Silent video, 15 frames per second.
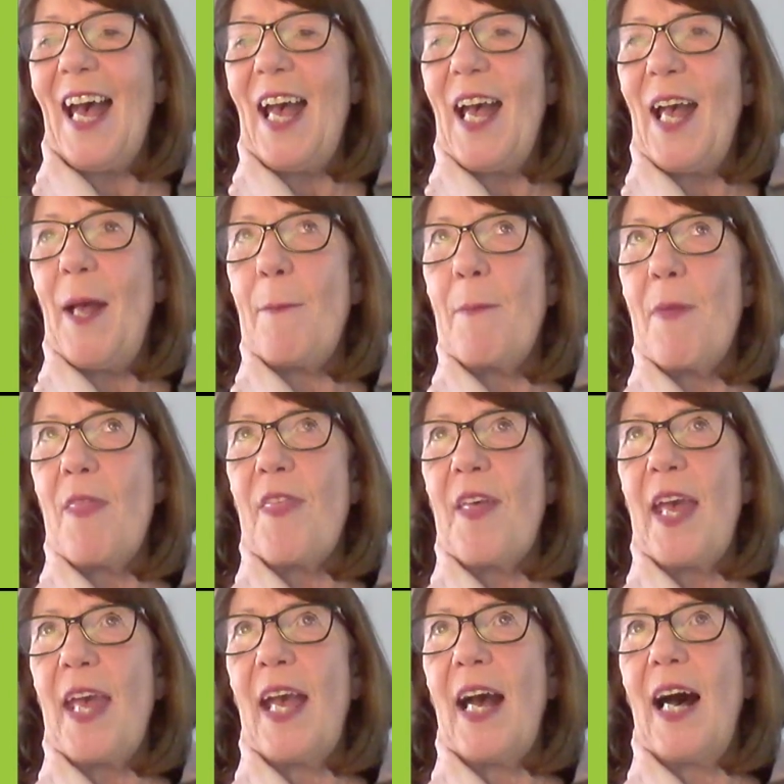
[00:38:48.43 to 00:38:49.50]

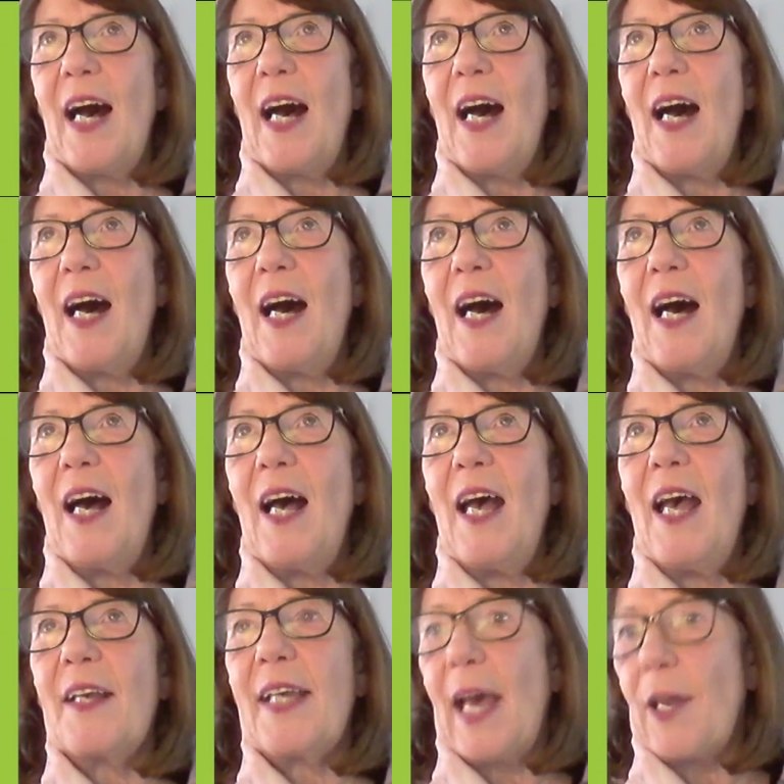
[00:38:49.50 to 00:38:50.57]
They are
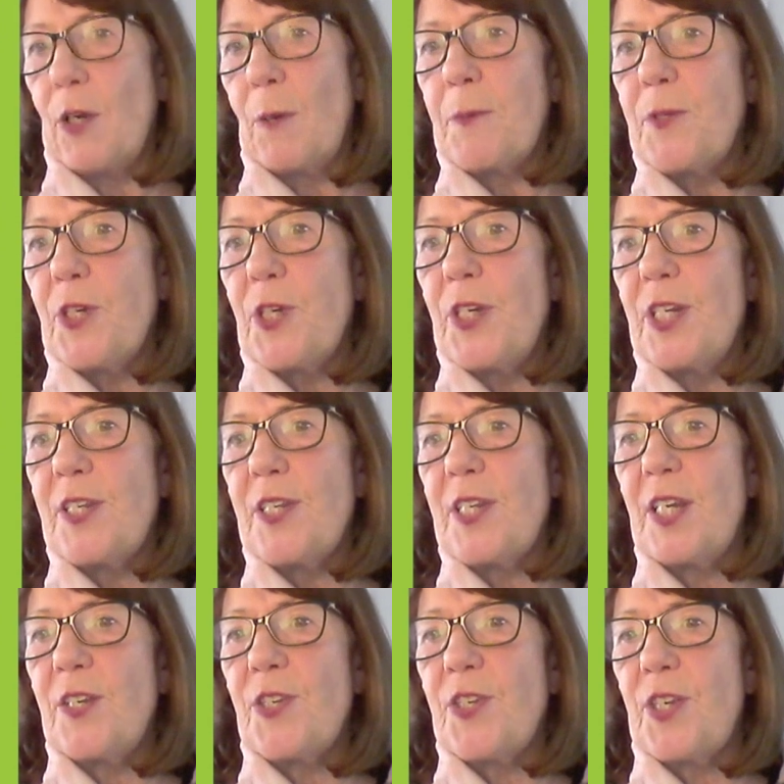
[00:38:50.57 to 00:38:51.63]
get an
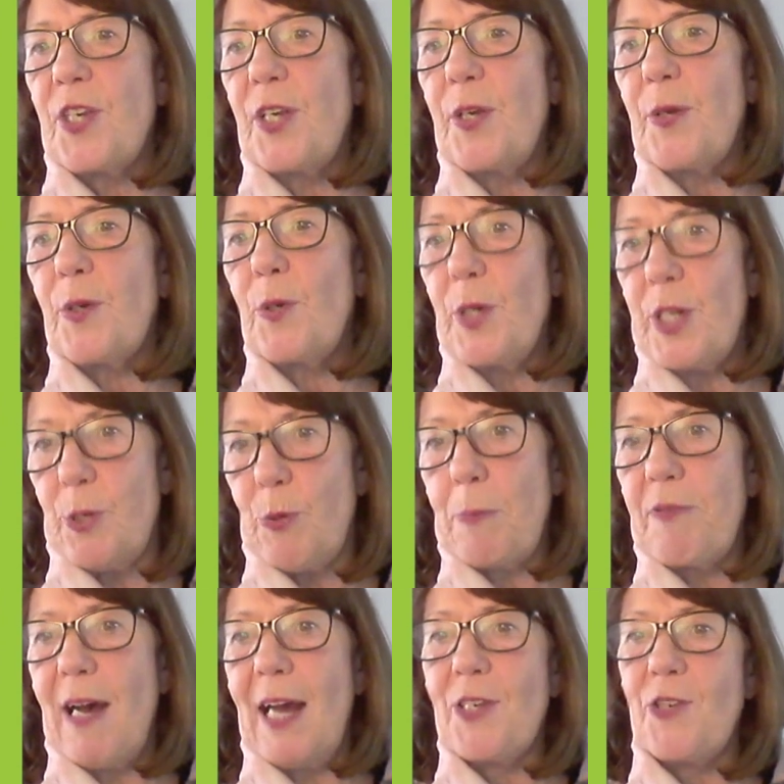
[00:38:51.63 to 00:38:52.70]
opportunity to go into
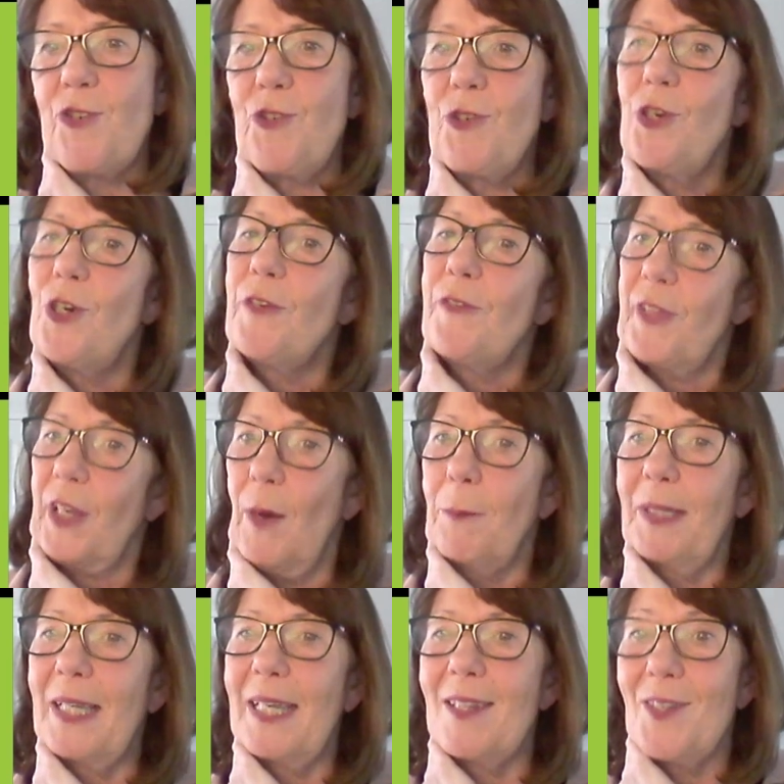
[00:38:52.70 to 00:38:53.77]
a prize draw if they
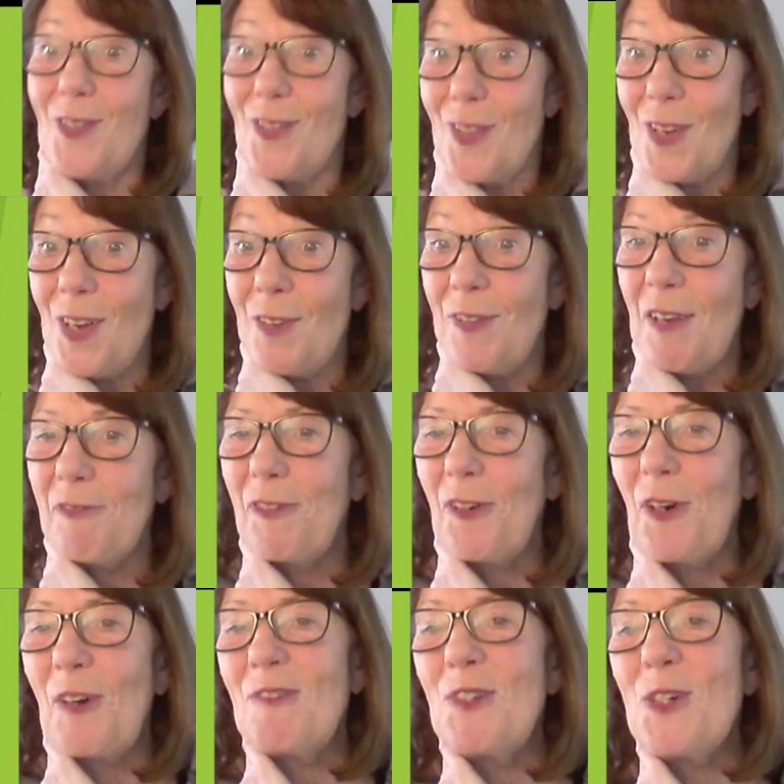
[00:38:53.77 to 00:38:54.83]
complete the survey
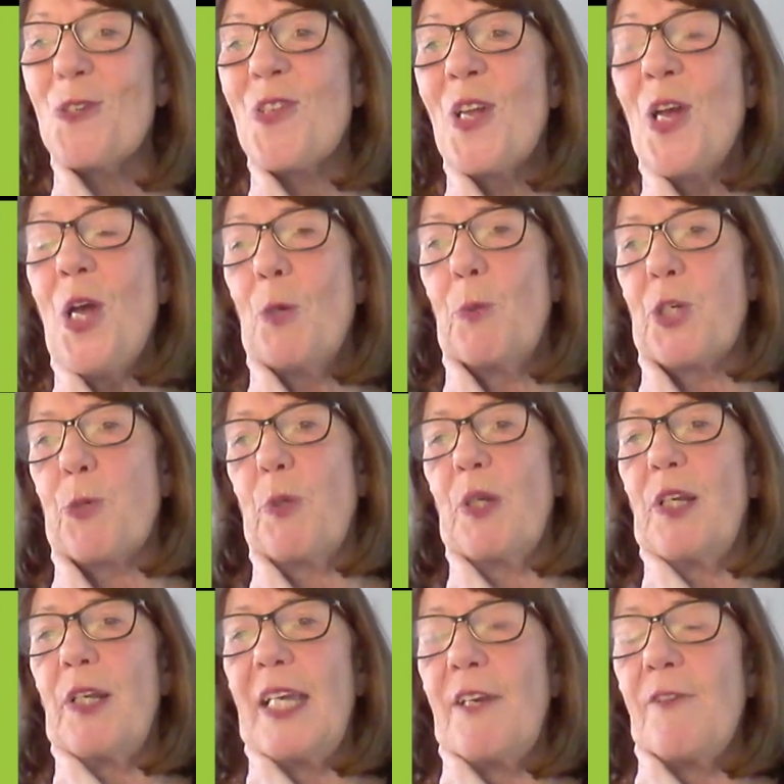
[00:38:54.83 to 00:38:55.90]
for us, which
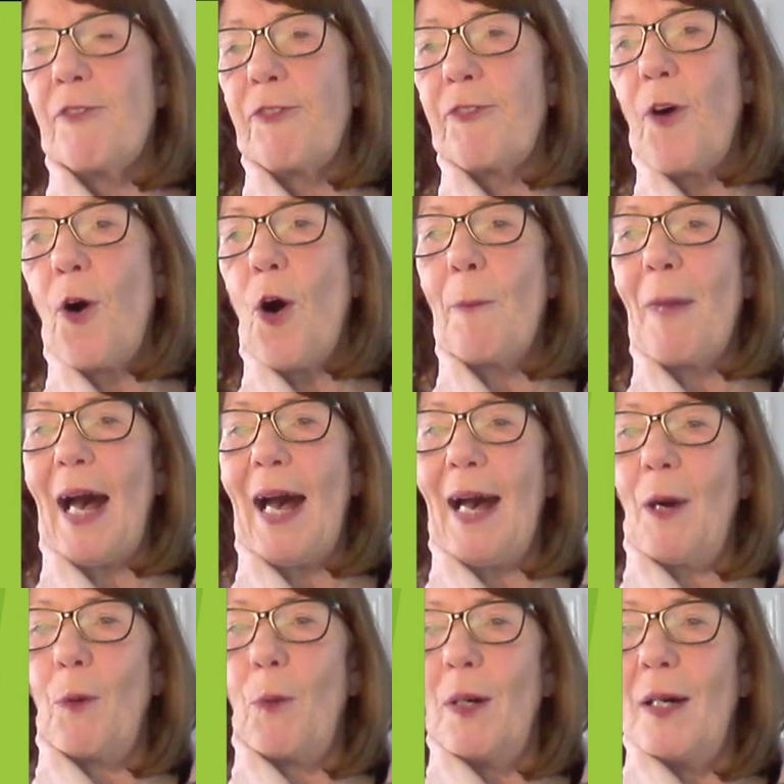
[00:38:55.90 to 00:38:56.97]
will inform
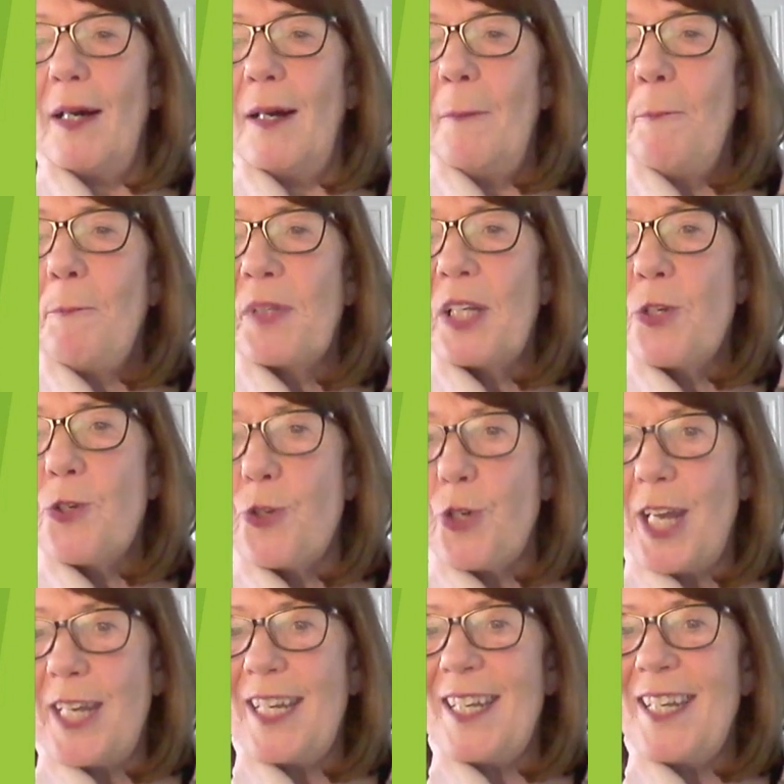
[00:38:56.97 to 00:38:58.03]
our
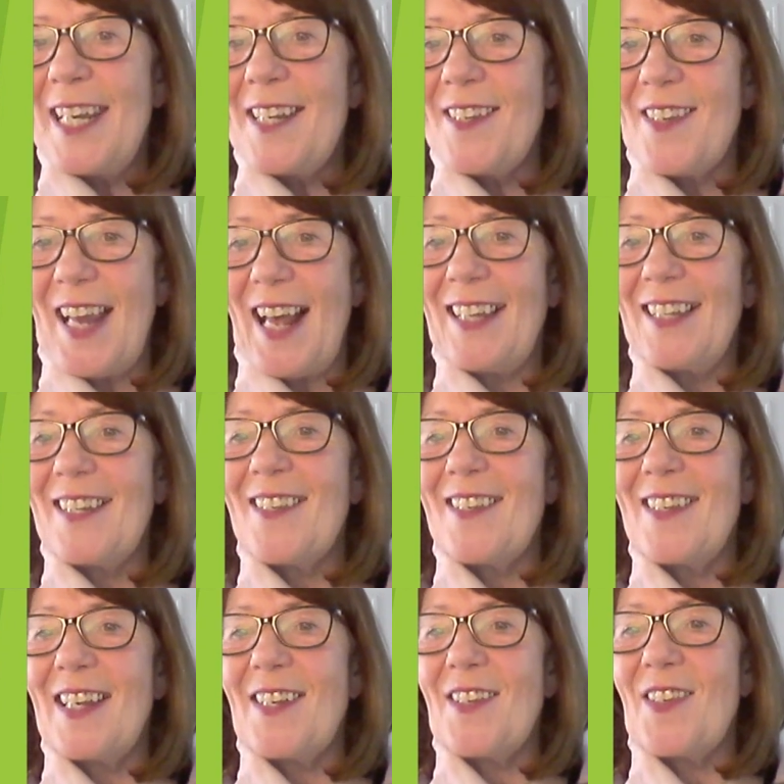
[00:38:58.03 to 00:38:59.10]
training needs
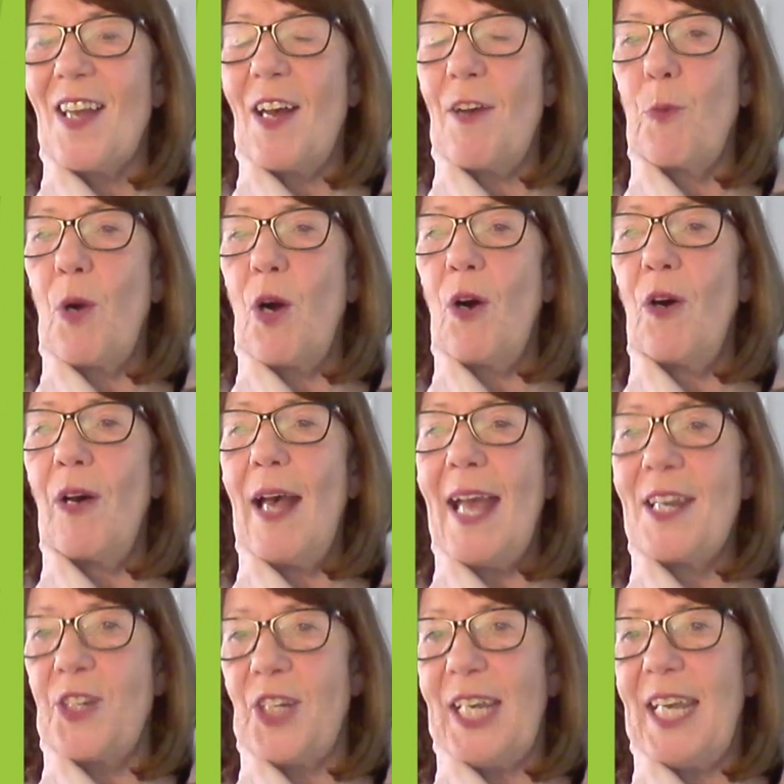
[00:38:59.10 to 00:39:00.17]
analysis of what
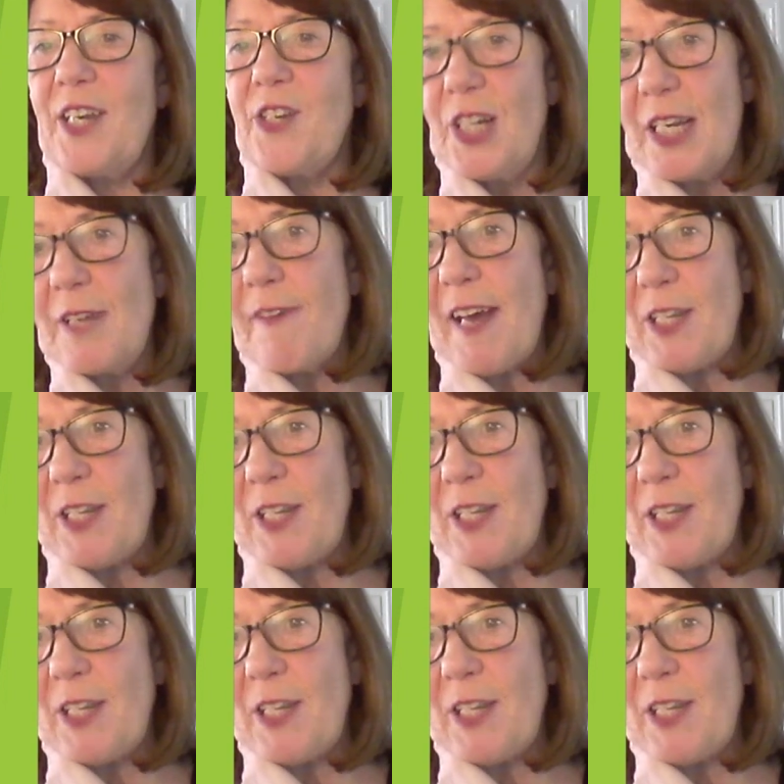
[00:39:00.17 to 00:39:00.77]
educational